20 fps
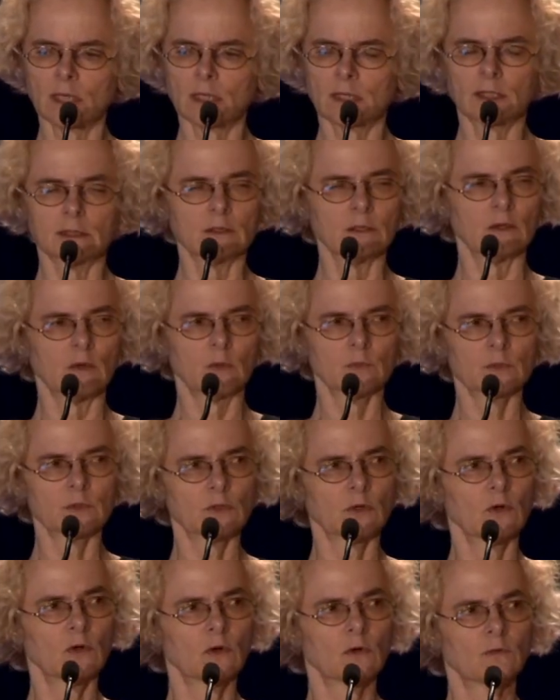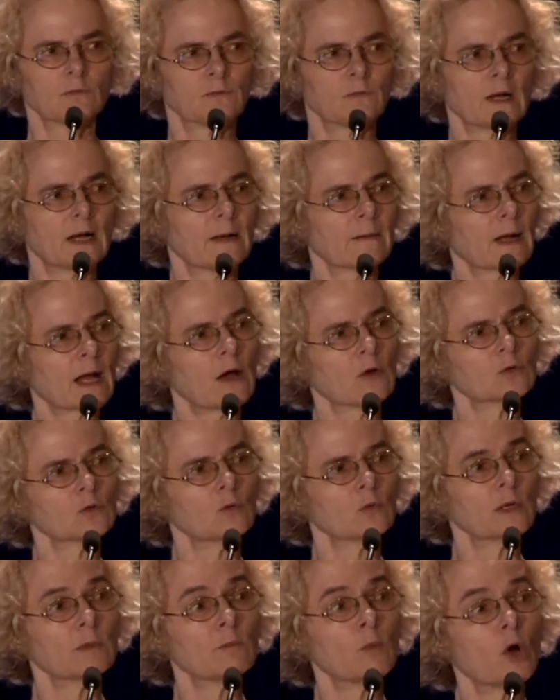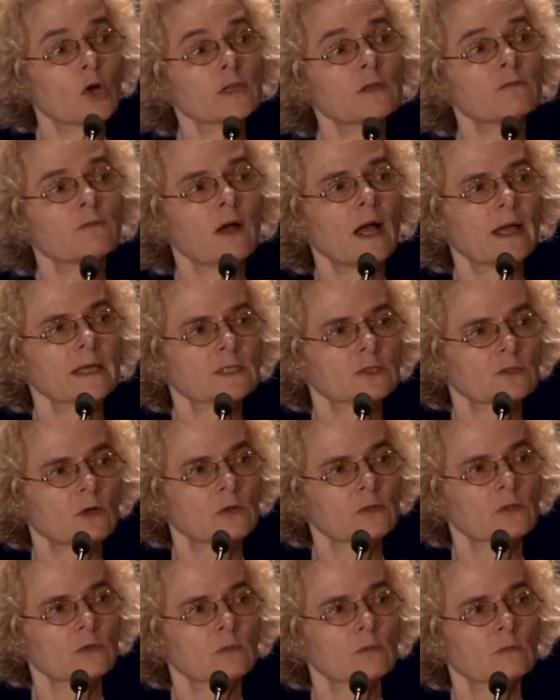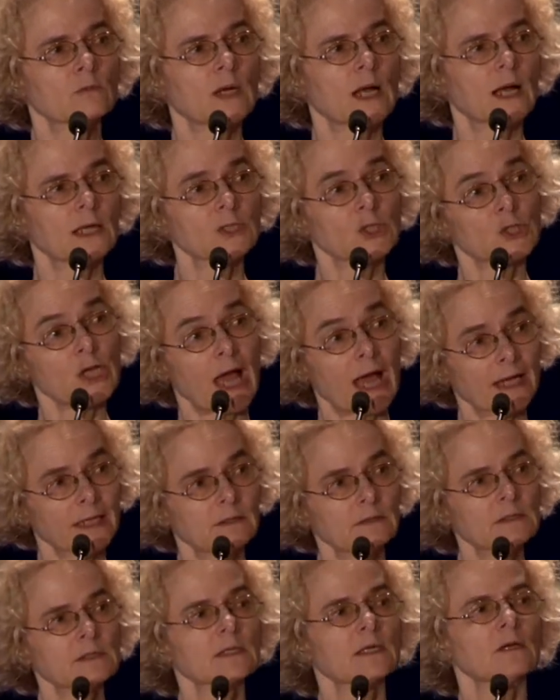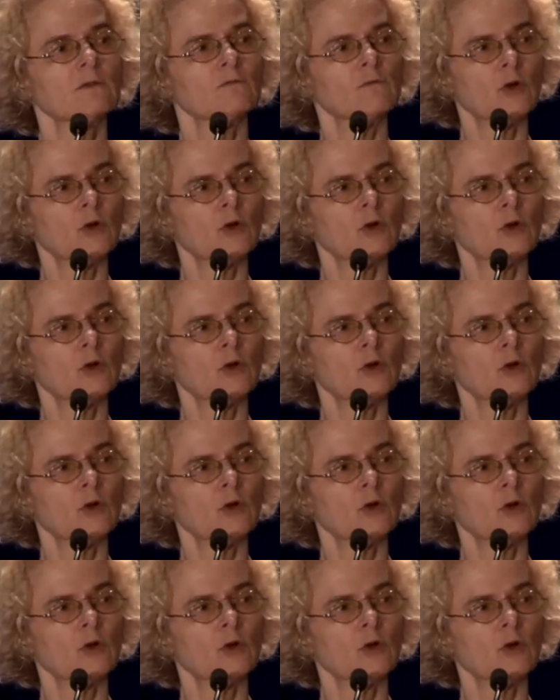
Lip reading: in terms of how do we modify sodium channels,